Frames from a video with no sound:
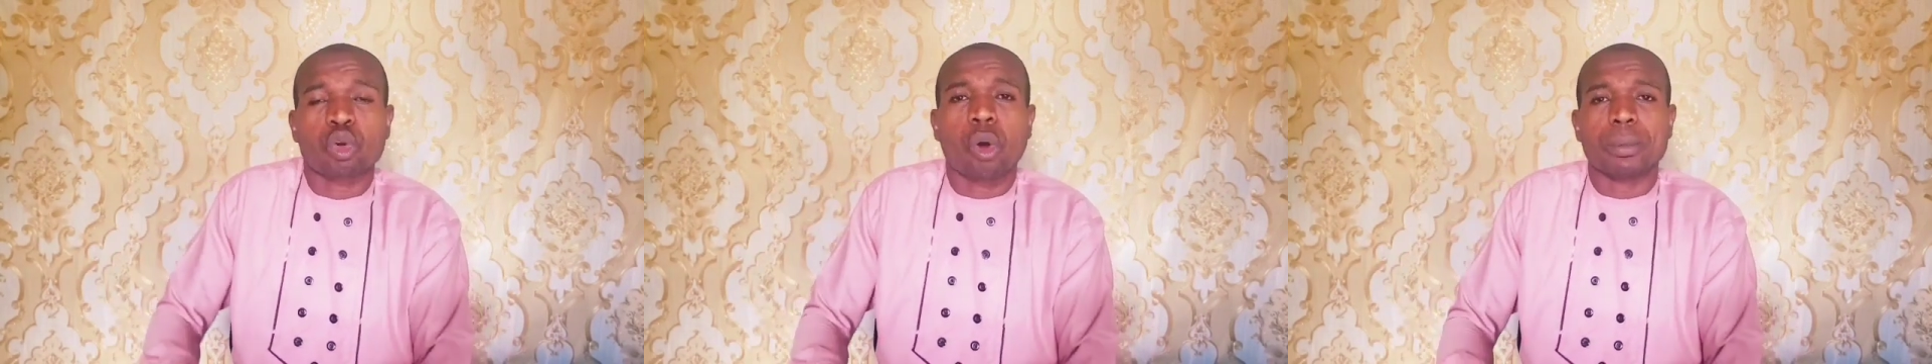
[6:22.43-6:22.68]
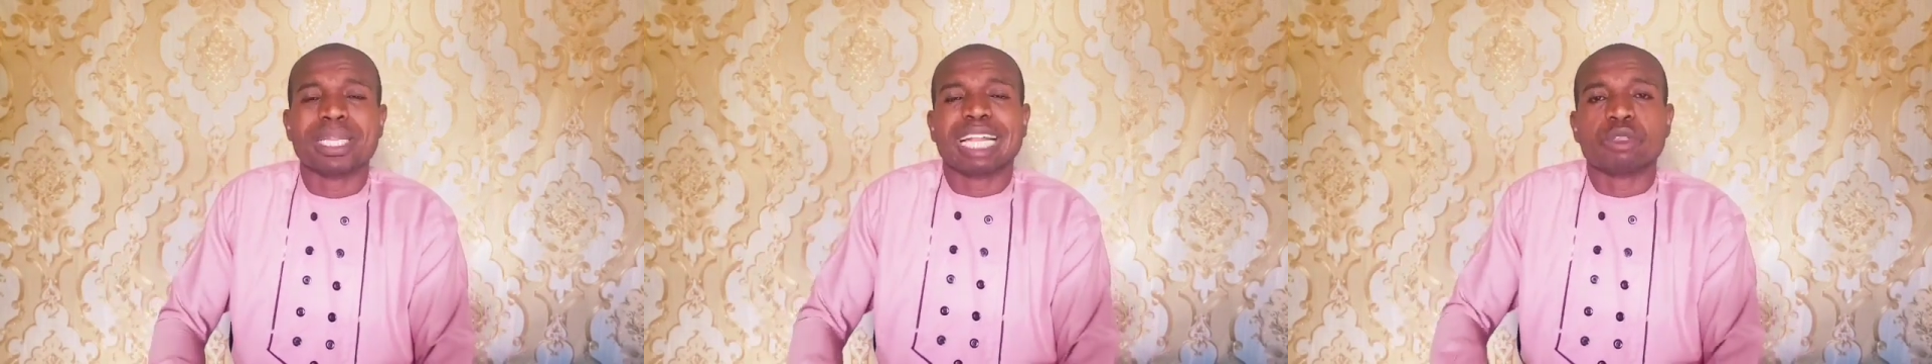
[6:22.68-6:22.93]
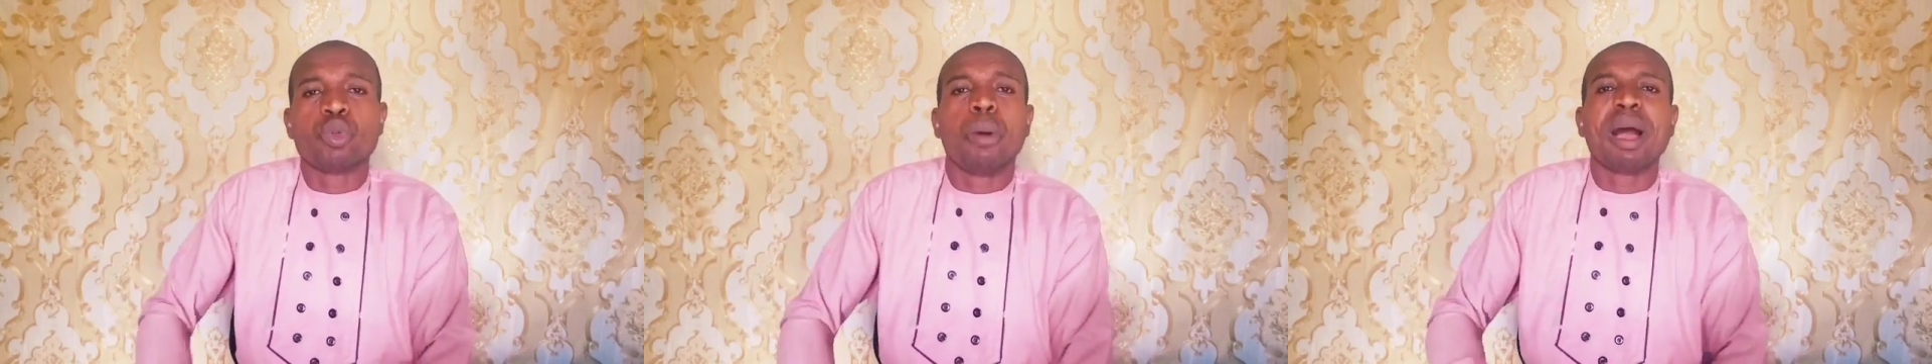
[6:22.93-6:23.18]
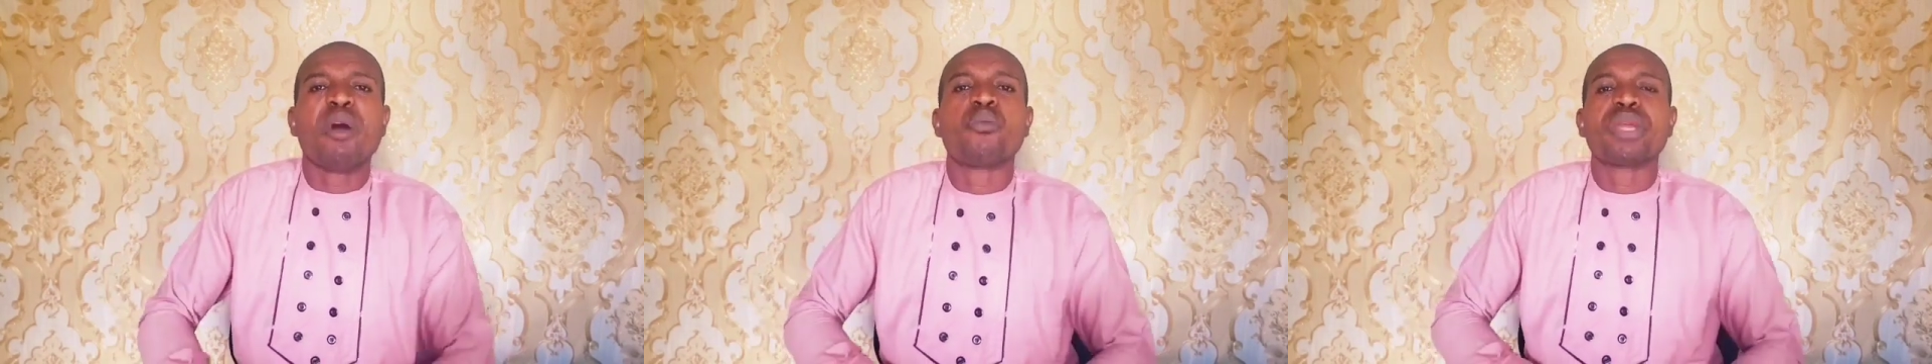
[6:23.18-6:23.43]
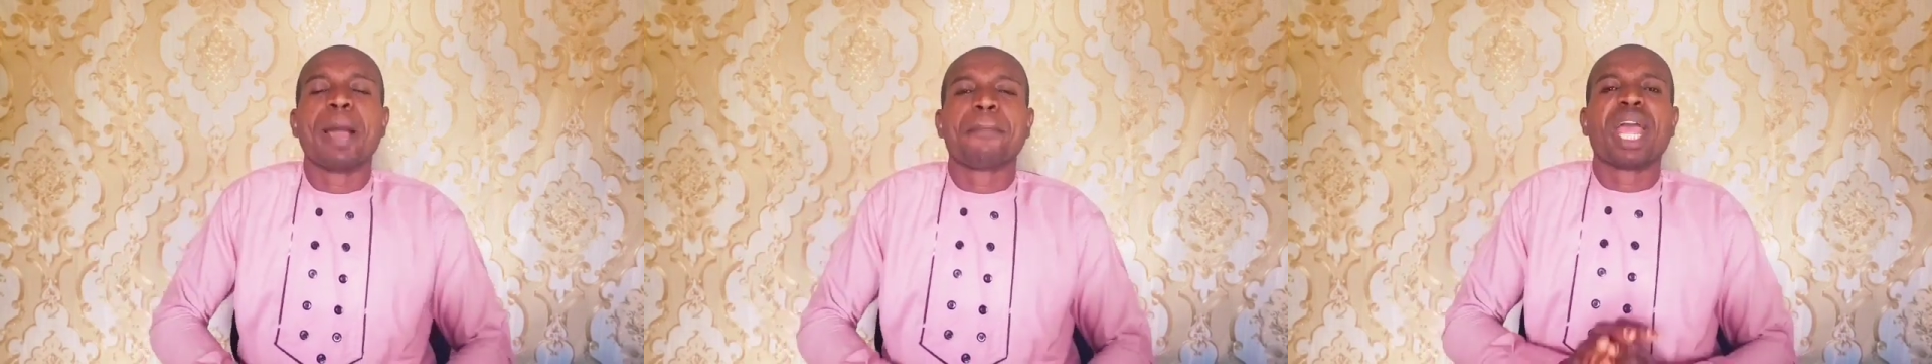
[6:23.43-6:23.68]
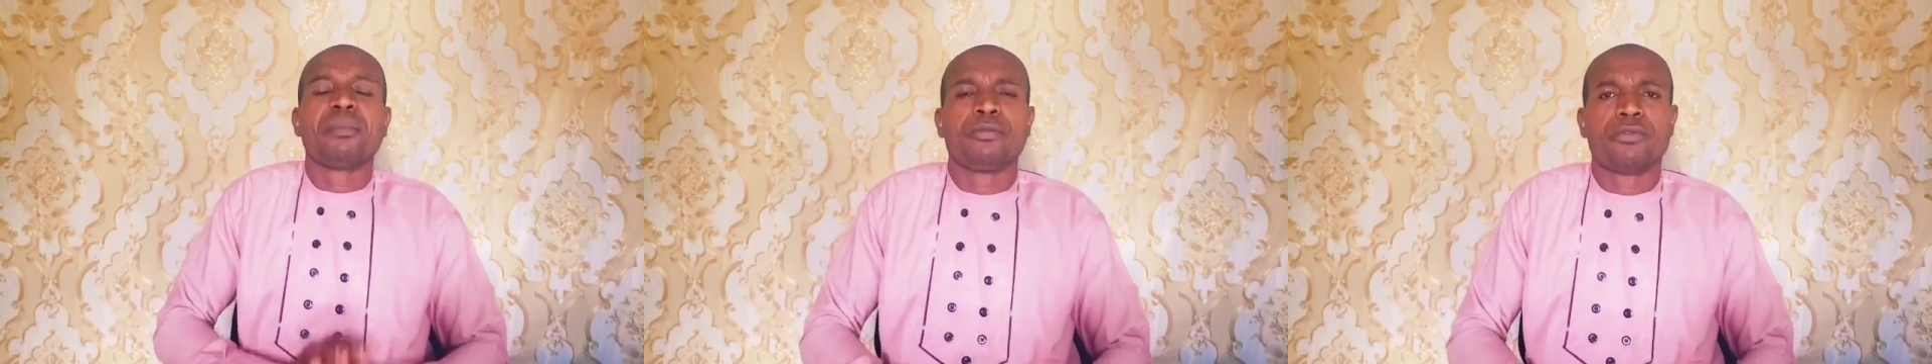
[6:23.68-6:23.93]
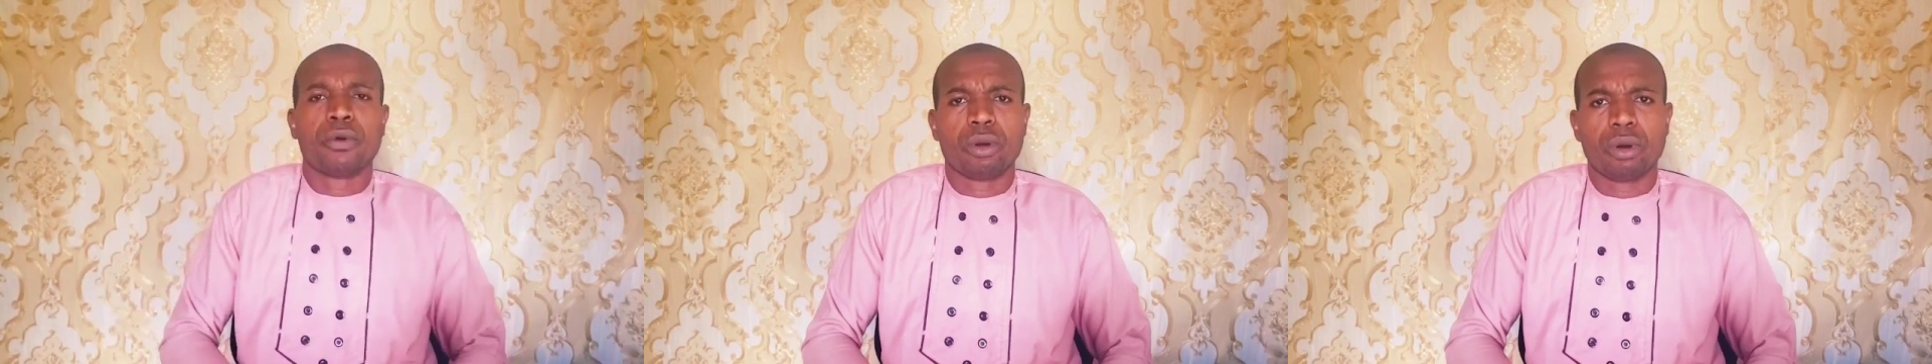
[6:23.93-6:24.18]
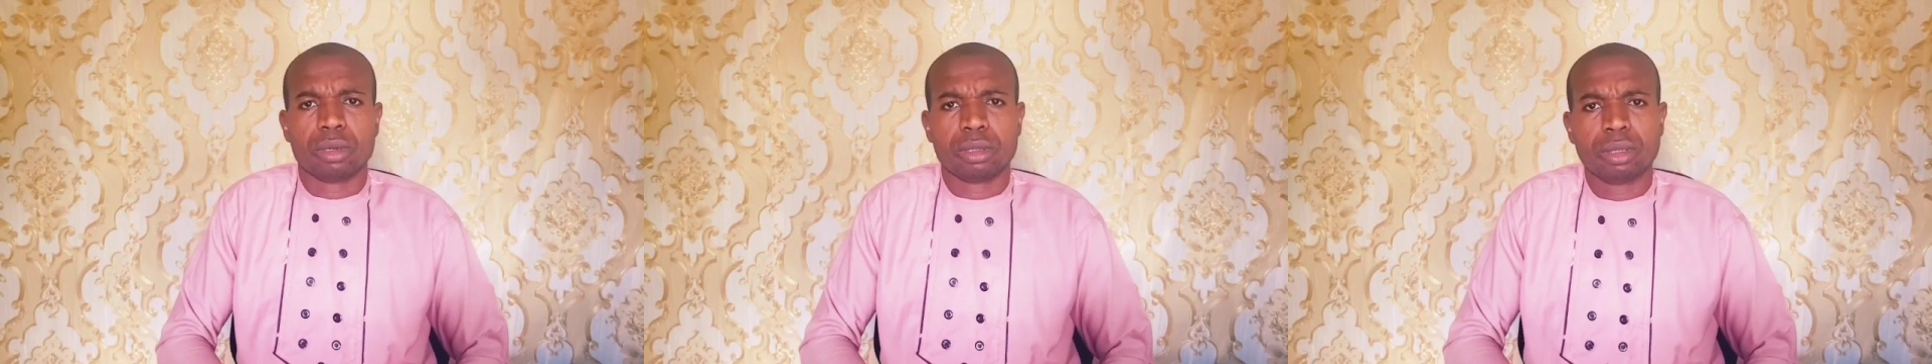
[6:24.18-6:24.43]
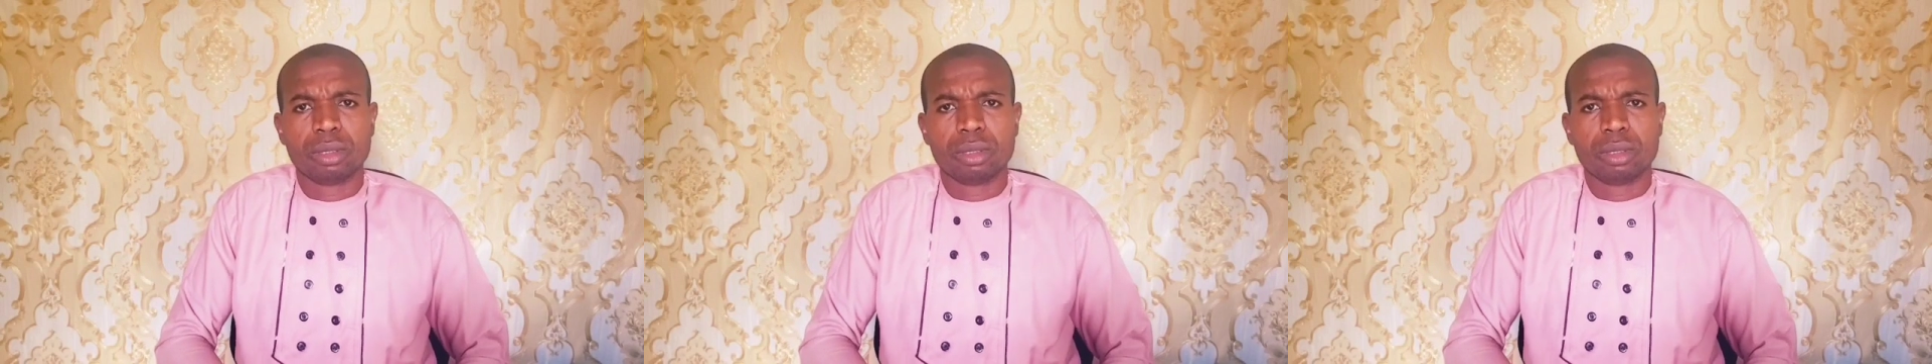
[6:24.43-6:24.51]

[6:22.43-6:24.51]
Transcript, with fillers: up that no man will appear before God.